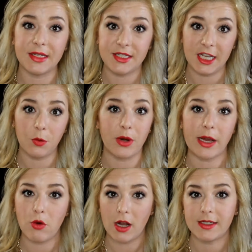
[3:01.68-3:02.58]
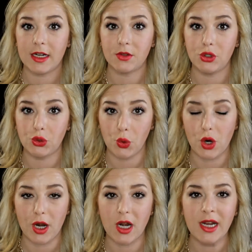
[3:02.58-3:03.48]
it did when I walked out the
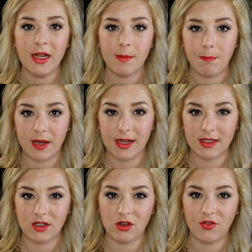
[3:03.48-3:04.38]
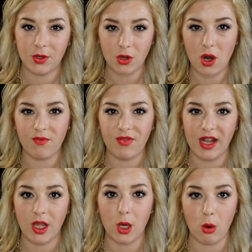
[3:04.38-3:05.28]
door, but I still feel
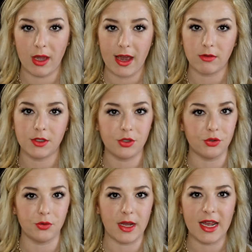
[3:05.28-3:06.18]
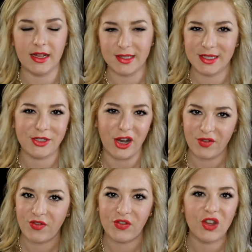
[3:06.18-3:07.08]
confident going out to eat and
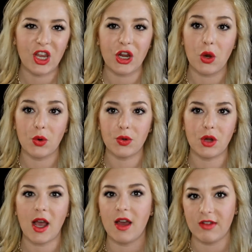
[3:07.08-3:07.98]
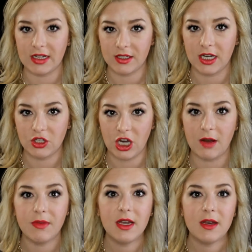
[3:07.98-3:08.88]
stuff, not having to touch
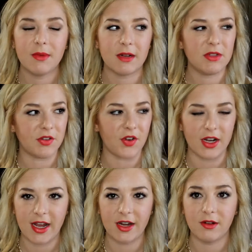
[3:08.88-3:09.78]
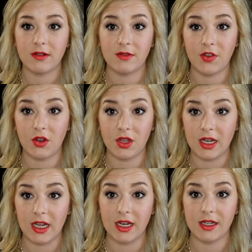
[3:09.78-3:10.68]
up. But I'm different. I don't feel the
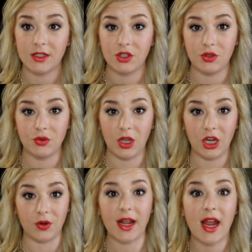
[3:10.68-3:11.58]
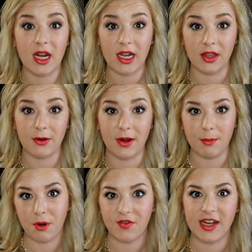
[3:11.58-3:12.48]
need to, any little
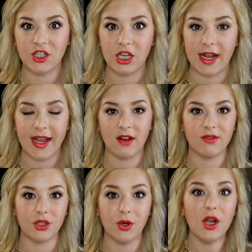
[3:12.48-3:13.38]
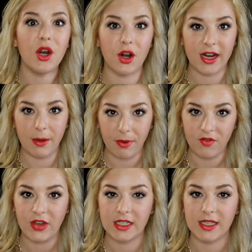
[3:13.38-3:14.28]
imperfection, I have to hurry up
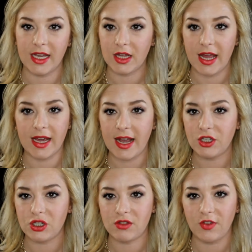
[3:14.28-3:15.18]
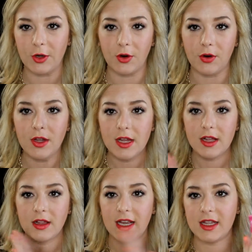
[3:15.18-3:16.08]
and fix it. Like, I just feel
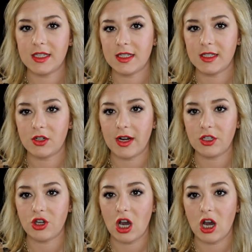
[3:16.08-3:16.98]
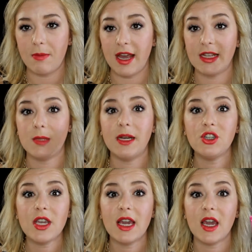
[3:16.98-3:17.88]
like this does a great job,
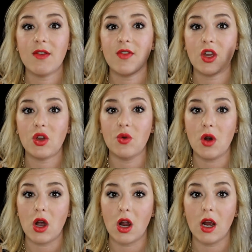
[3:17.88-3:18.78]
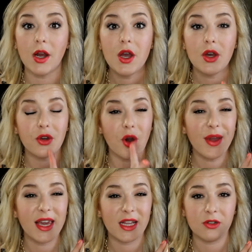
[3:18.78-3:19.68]
especially if you are
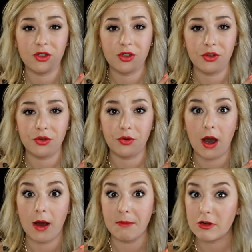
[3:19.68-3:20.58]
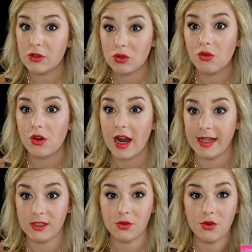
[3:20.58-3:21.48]
going into middle school or
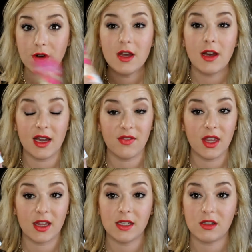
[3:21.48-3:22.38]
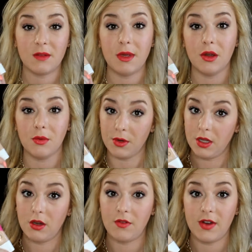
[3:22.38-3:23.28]
high school. I feel like this could be a
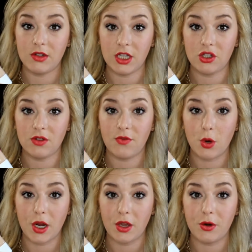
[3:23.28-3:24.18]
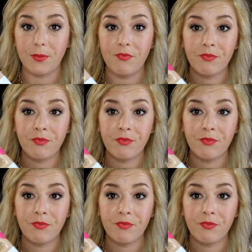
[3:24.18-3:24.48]
really good foundation for you.